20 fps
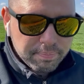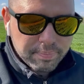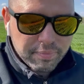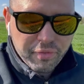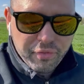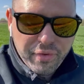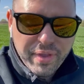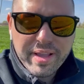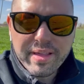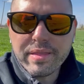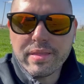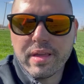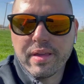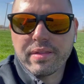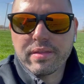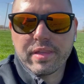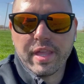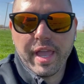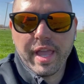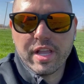Feekes 6
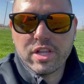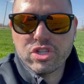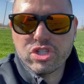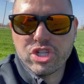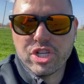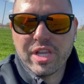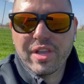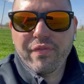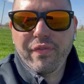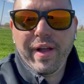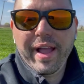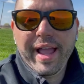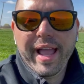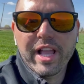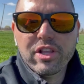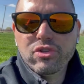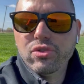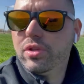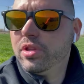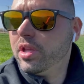stage, if I
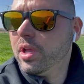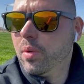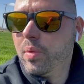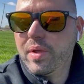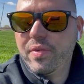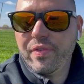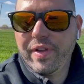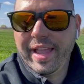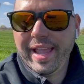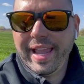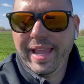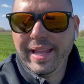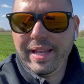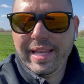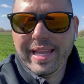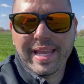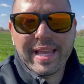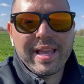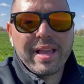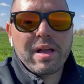had to deal with
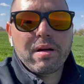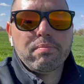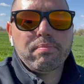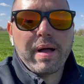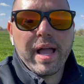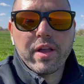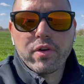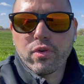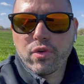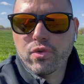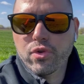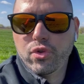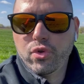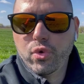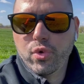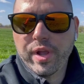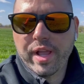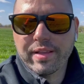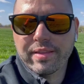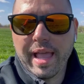any
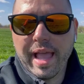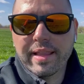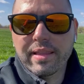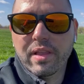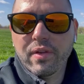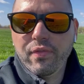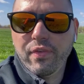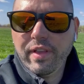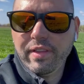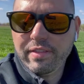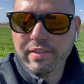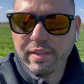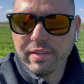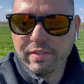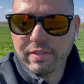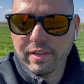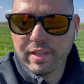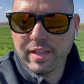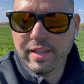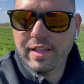micronutrient
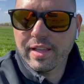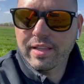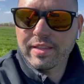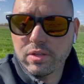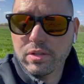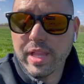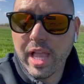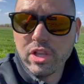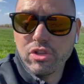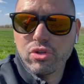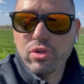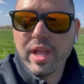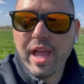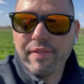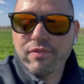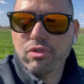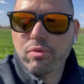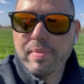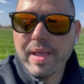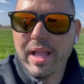deficiency, that should
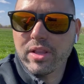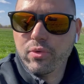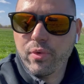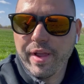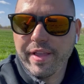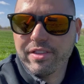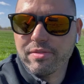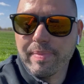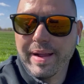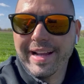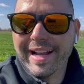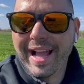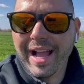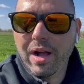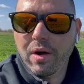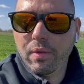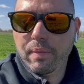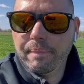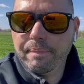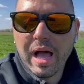have to be addressed by
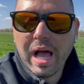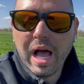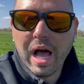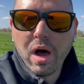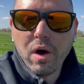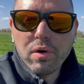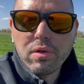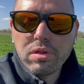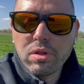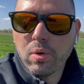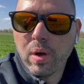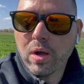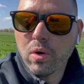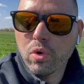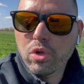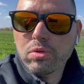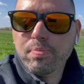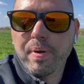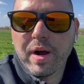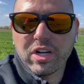now. Also, a
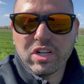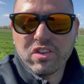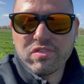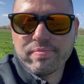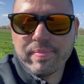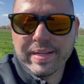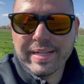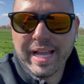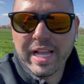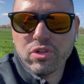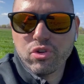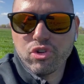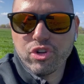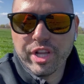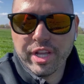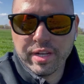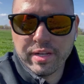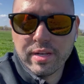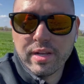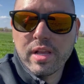good part of my
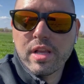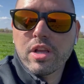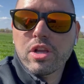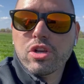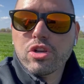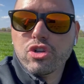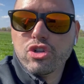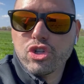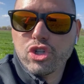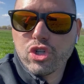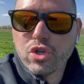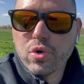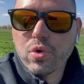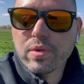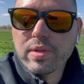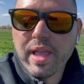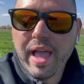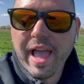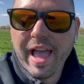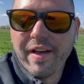nitrogen
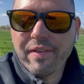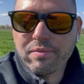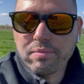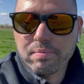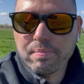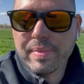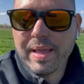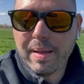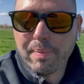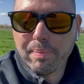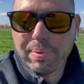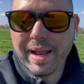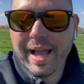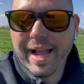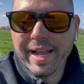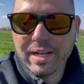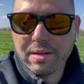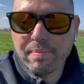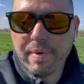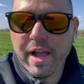should have been
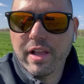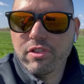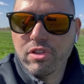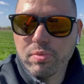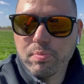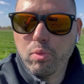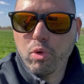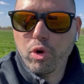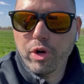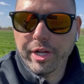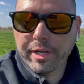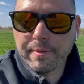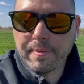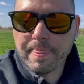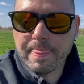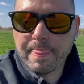applied by this point.